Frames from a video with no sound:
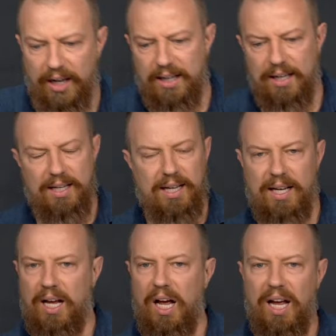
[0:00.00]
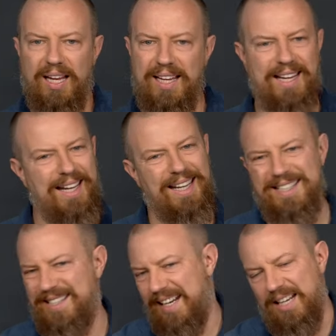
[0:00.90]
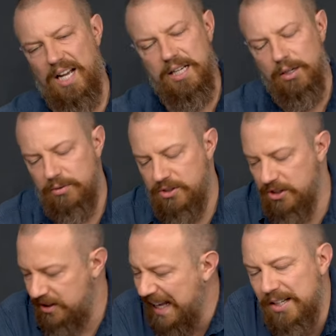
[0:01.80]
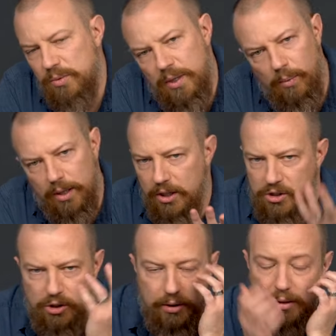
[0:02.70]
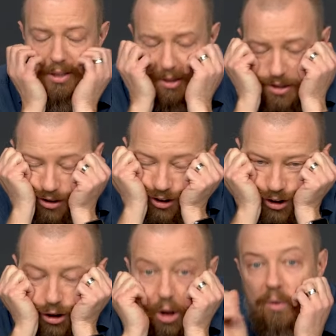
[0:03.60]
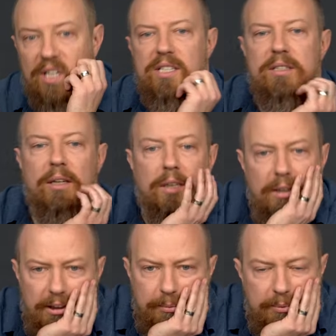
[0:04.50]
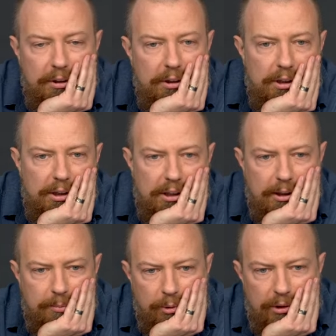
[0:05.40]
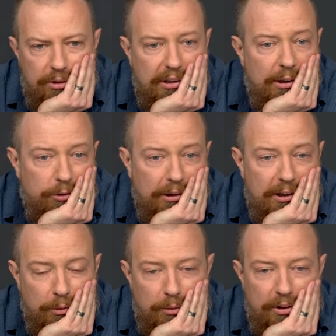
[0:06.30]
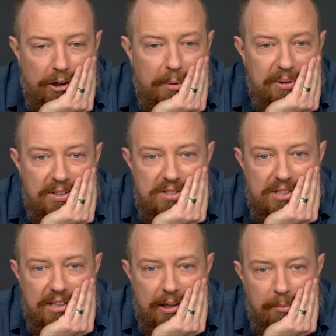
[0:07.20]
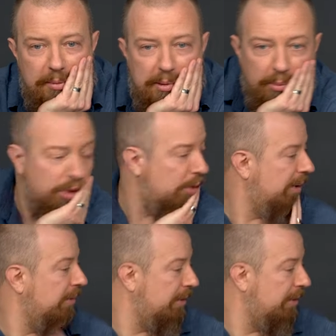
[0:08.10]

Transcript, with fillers: right, insane, I know. Just that's what I wanted to show you. This is crazy talk. Um, I'm going to now try and go through the comments and see how many people told me I'm a